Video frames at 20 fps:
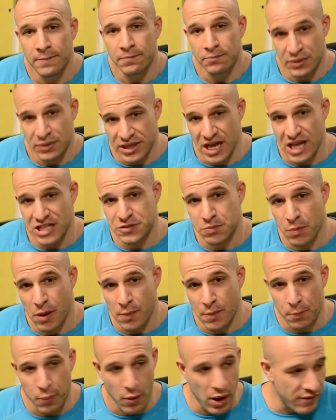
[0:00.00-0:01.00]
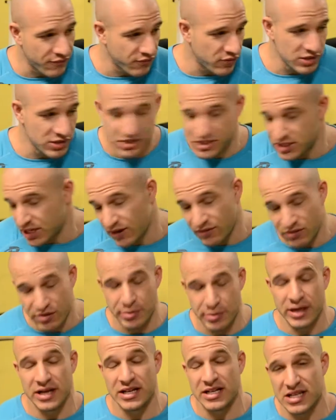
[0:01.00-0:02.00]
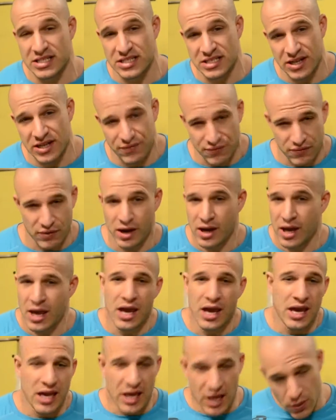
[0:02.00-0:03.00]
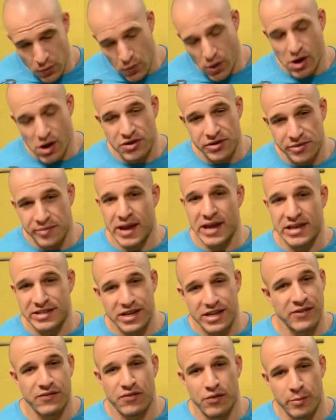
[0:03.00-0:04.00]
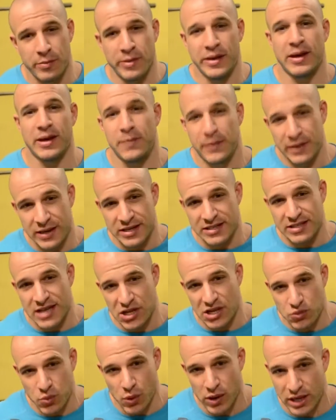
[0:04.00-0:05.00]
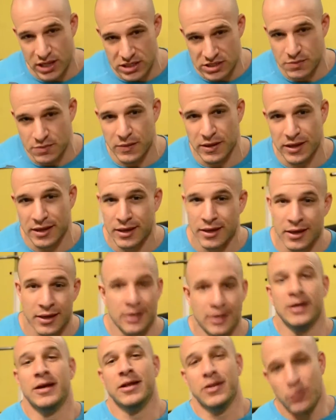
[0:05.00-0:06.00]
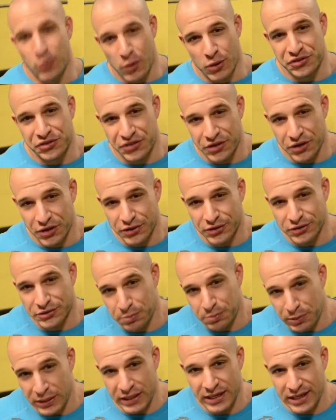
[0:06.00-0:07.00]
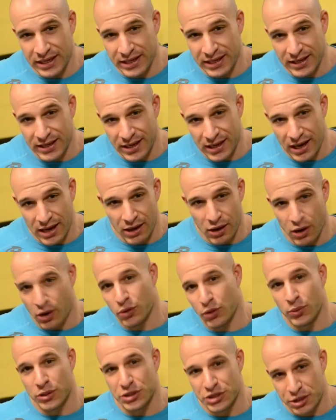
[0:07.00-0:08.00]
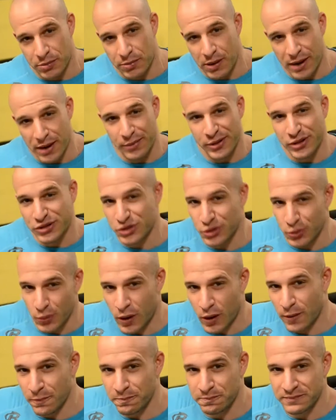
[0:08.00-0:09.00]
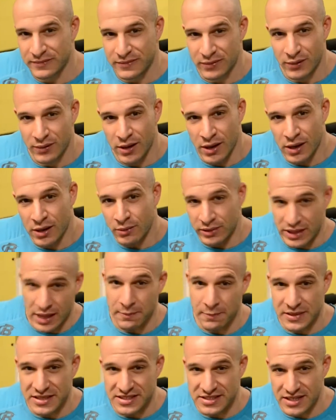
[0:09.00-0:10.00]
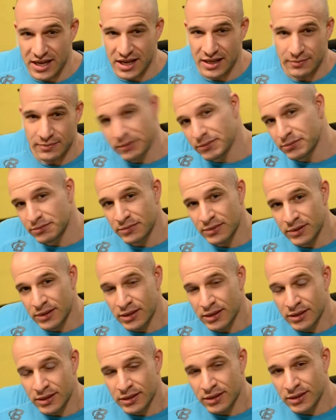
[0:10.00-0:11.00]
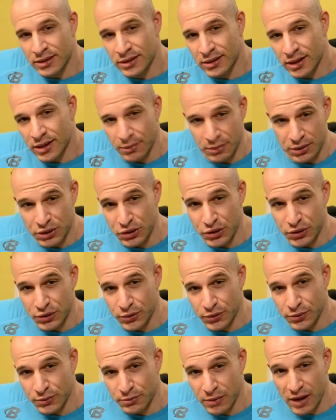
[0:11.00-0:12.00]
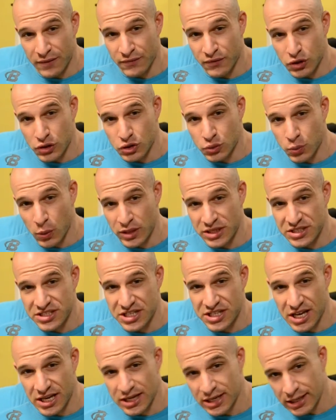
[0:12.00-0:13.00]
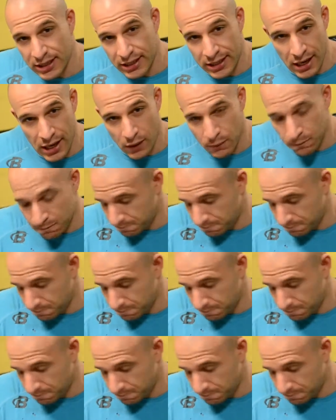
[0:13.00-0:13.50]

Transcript: But that's my preference. Everybody does it different. It works amazing for me because that's what gets me the results beating all the most bodybuilders in the world. With that being said, I'm gonna do my first working set now.